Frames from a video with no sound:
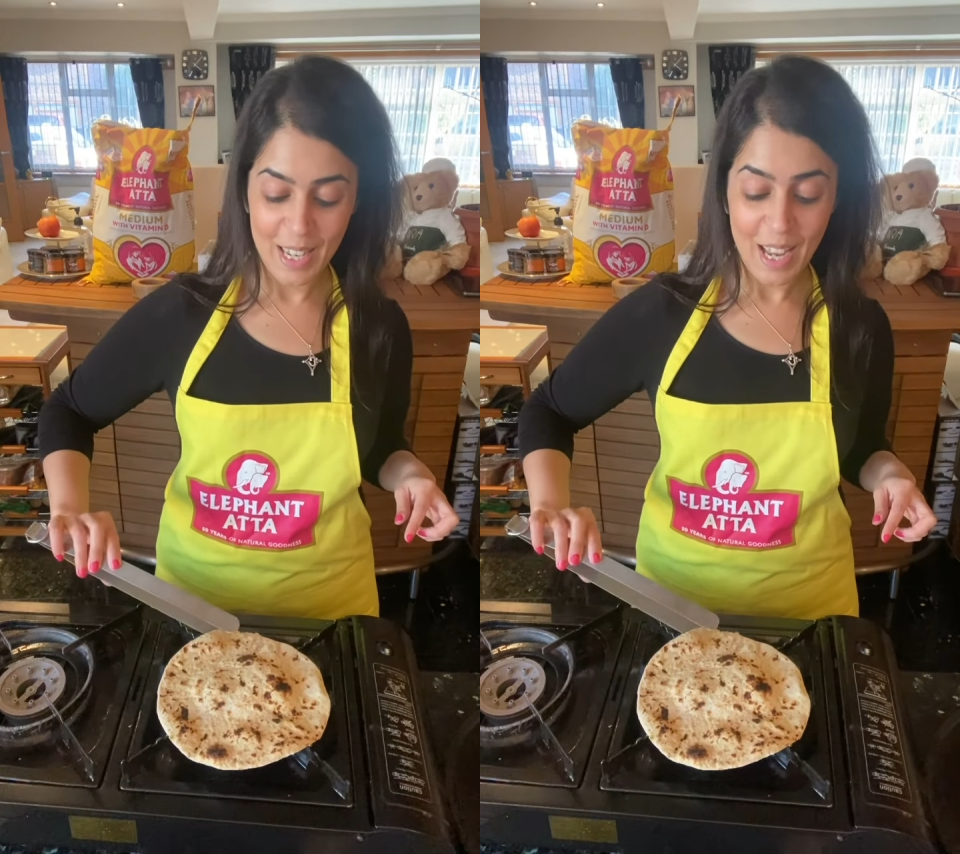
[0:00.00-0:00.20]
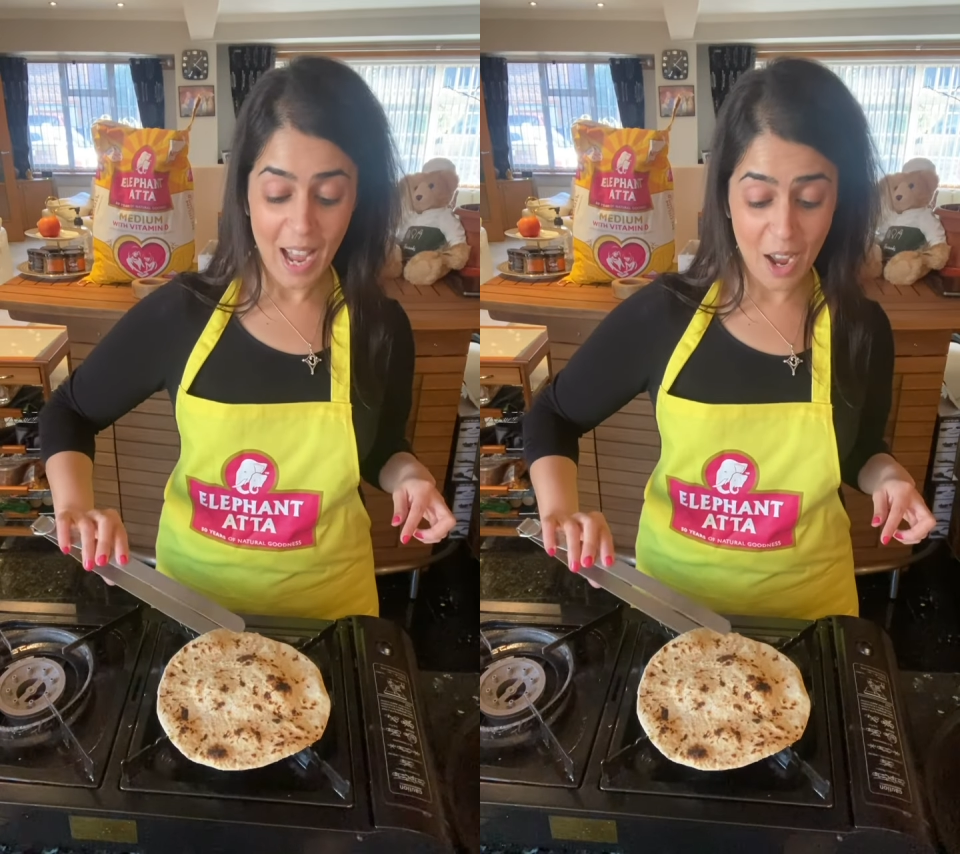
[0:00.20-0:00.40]

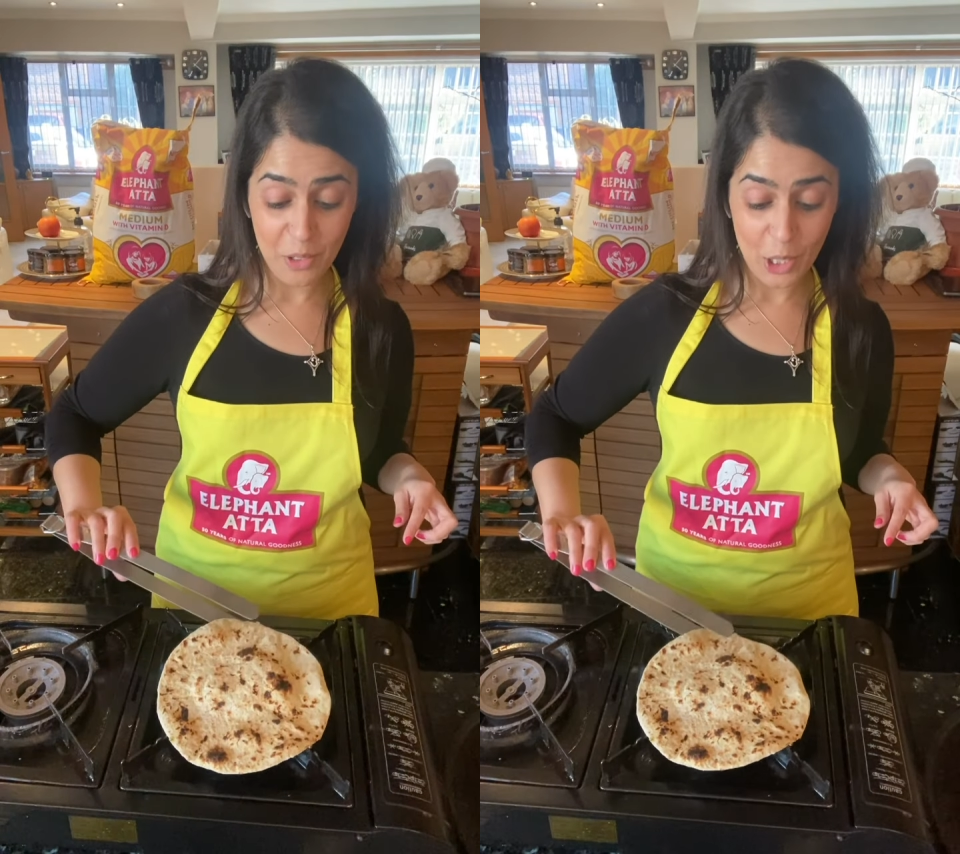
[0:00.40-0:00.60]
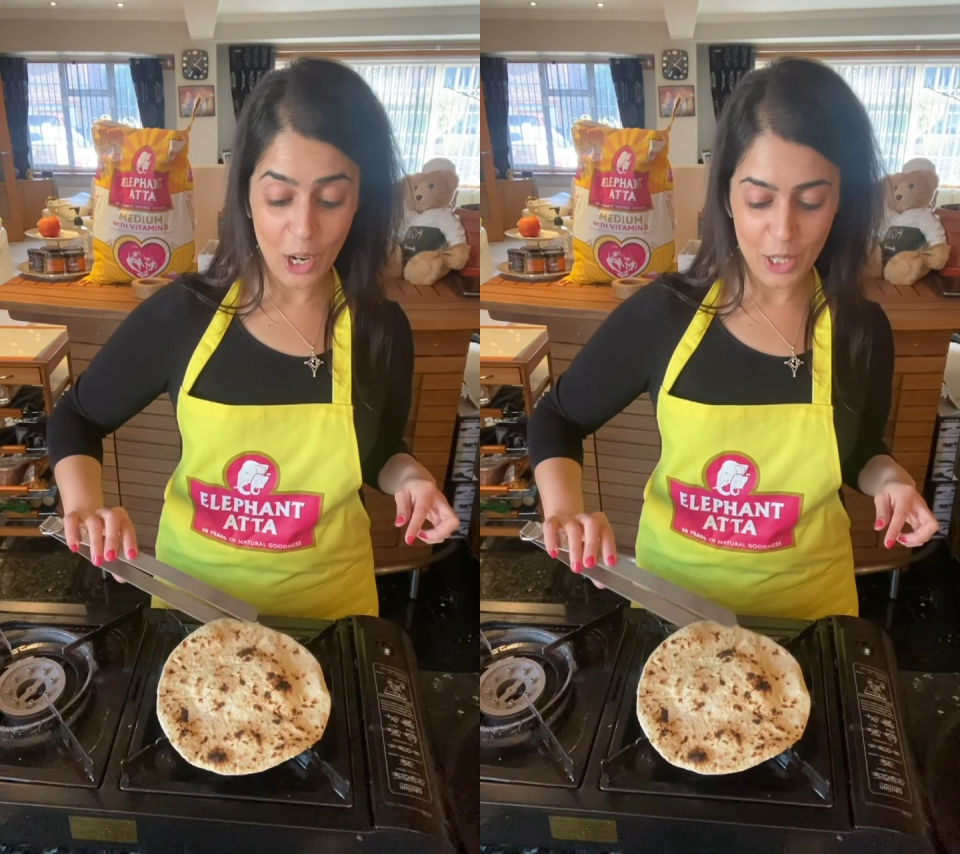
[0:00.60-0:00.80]

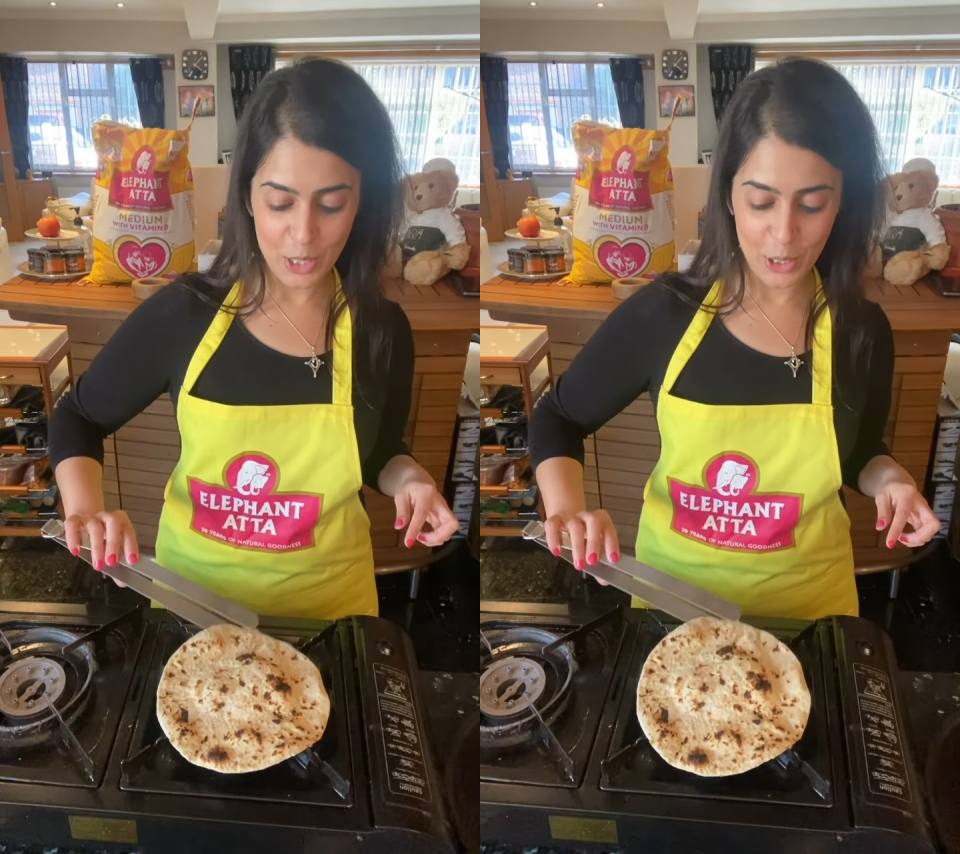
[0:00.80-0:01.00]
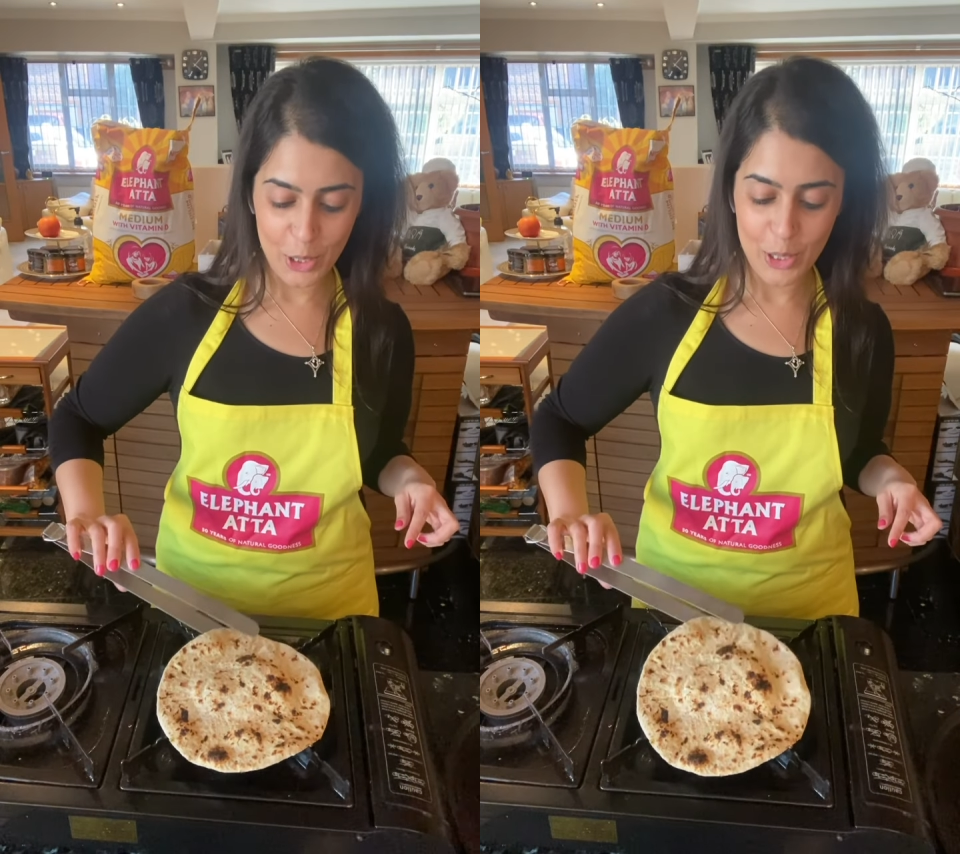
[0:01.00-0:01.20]

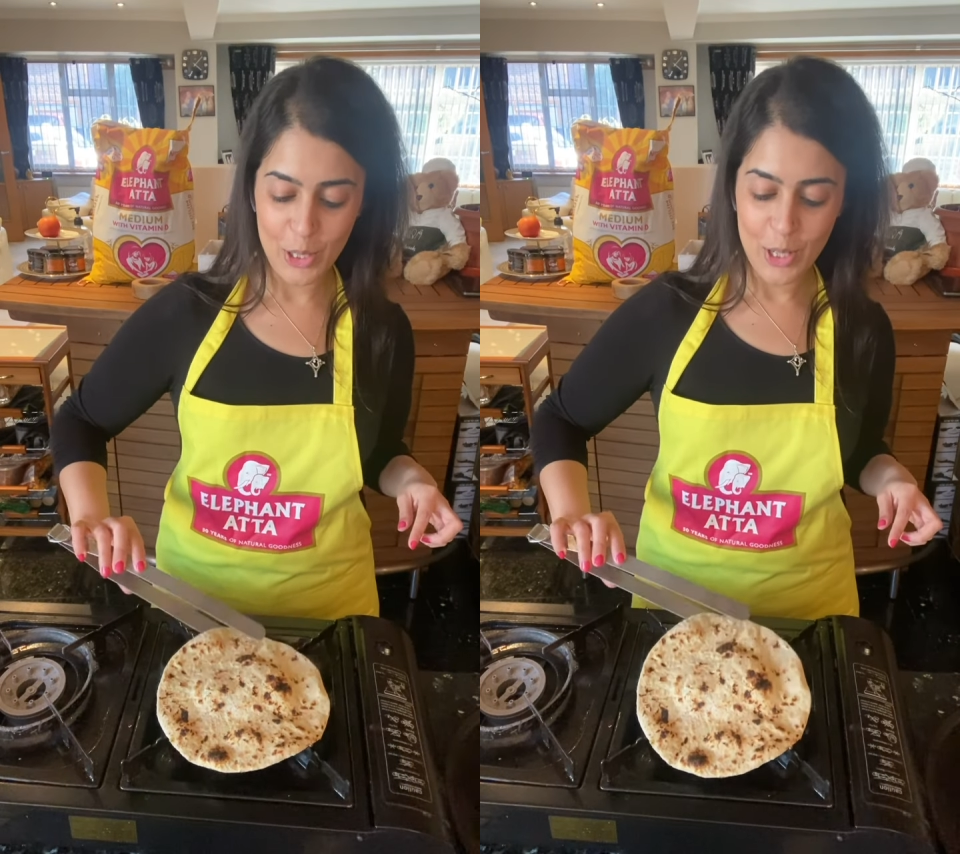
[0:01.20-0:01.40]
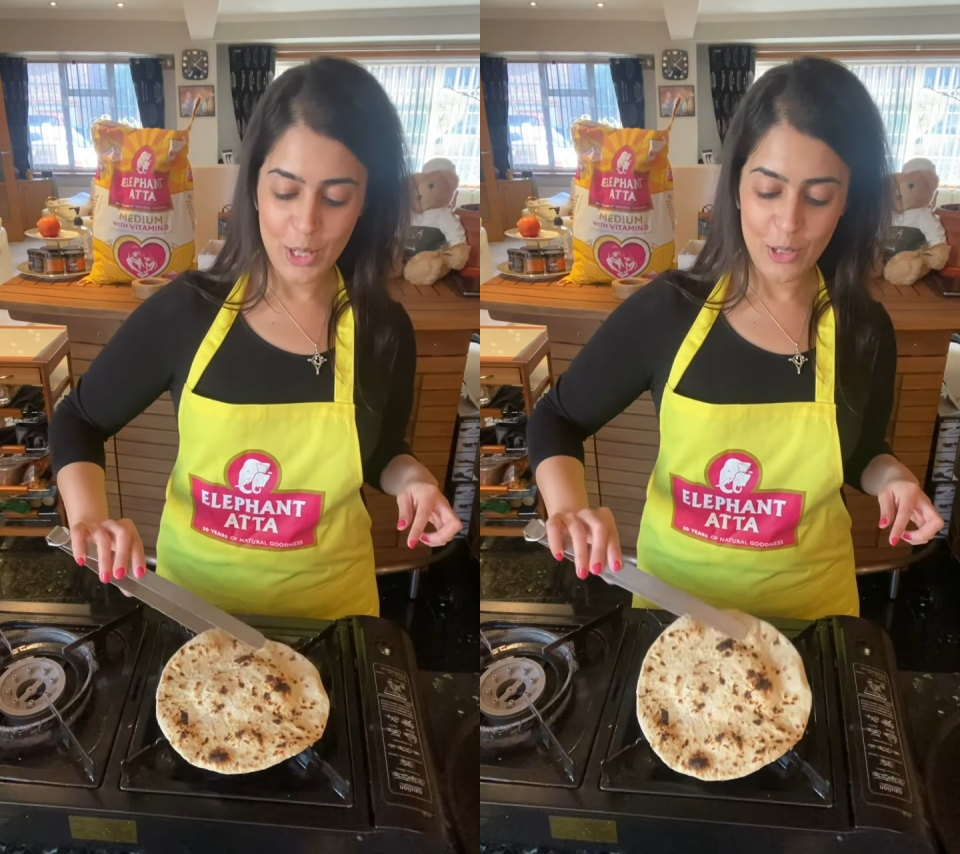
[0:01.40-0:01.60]
avocado
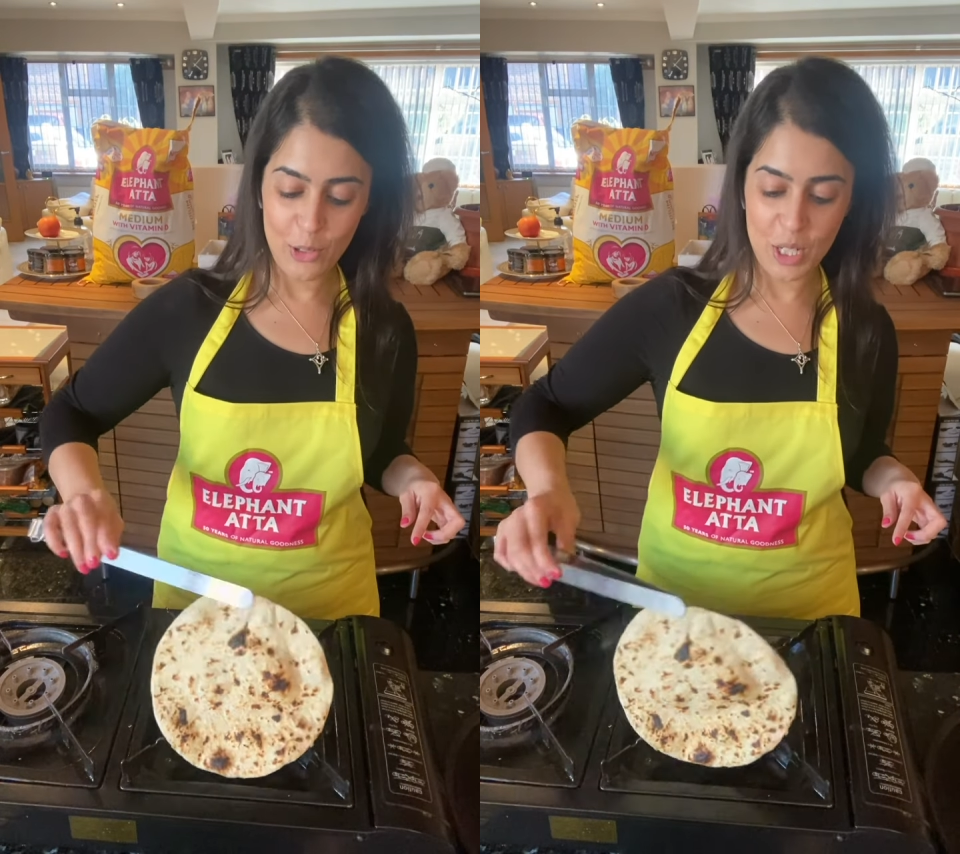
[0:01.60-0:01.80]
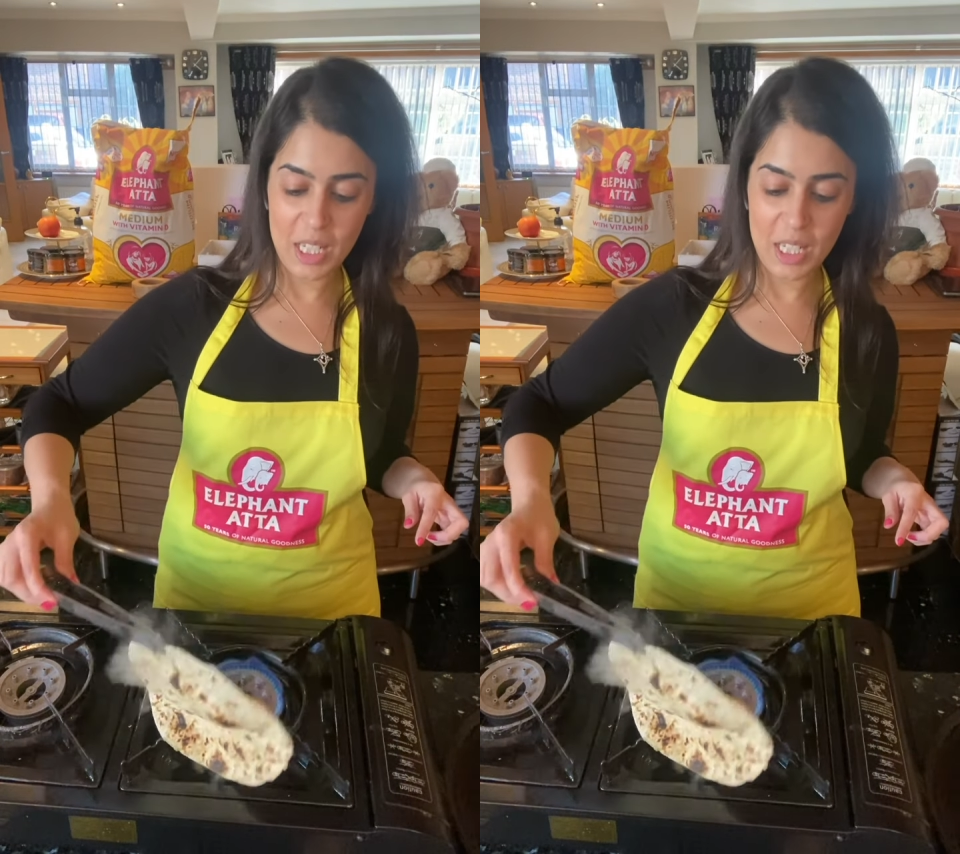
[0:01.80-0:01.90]
roti.